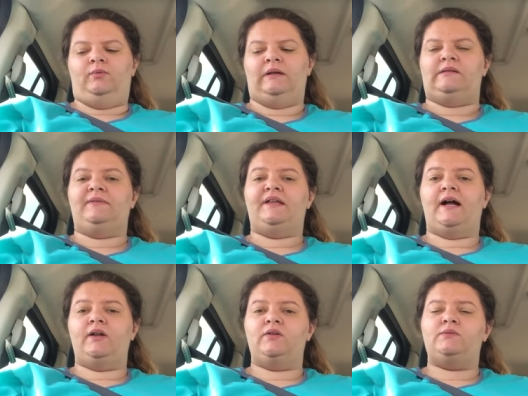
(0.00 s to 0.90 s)
Went to
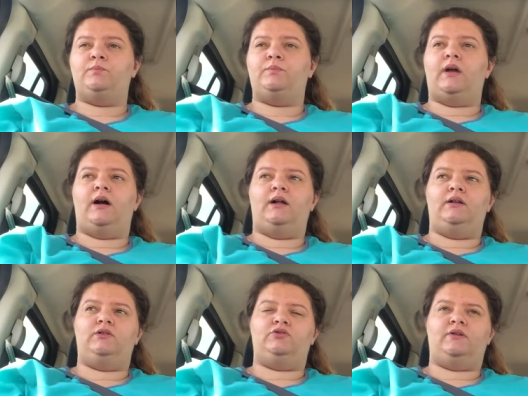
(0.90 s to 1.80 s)
McDonald's, got
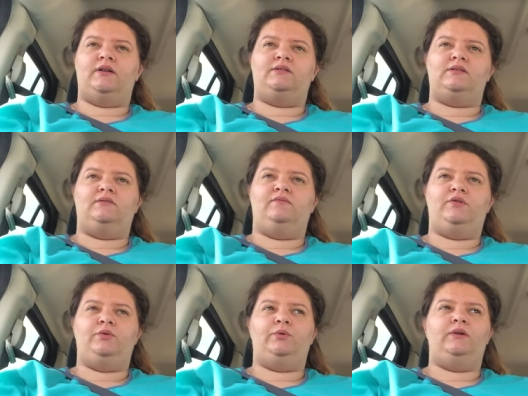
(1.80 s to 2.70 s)
drinks and
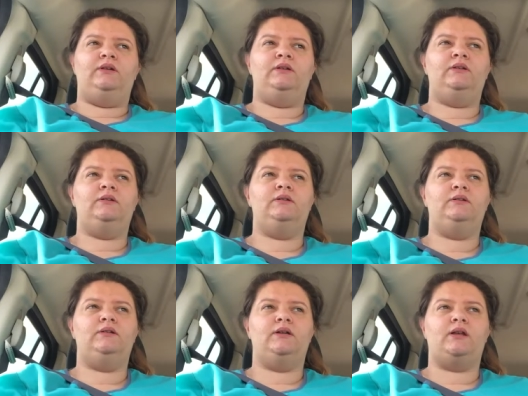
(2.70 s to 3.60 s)
food,
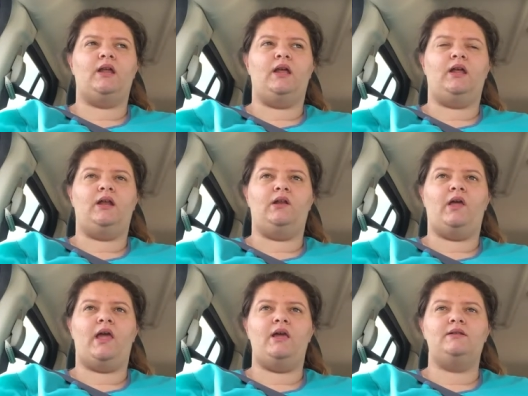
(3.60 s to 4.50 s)
and then
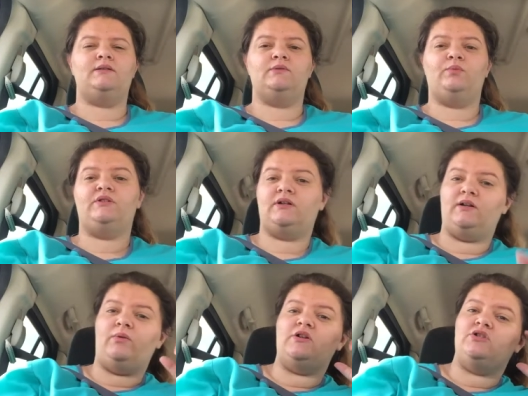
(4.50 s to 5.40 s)
ate. We
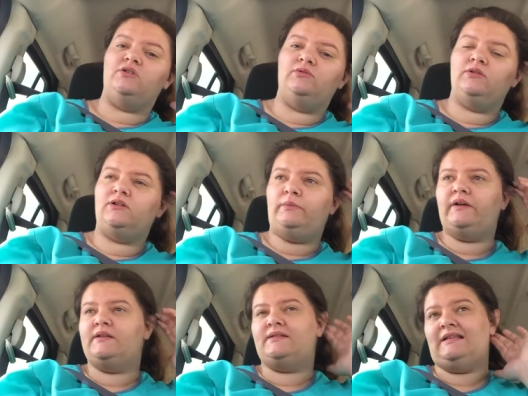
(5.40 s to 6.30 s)
started watching New Girl
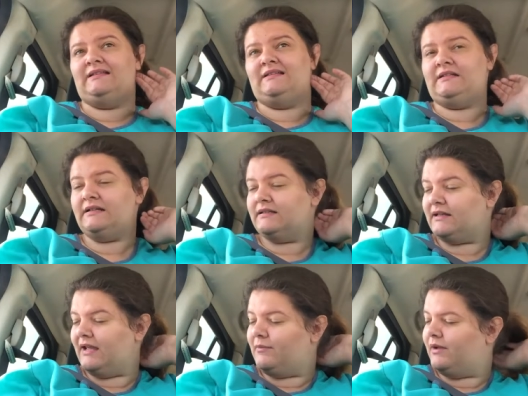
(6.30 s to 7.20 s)
because season 6
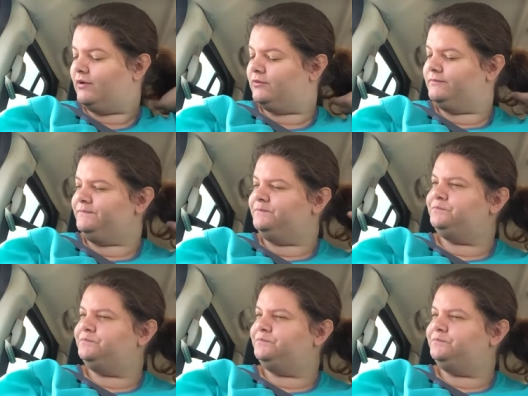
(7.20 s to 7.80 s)
came out.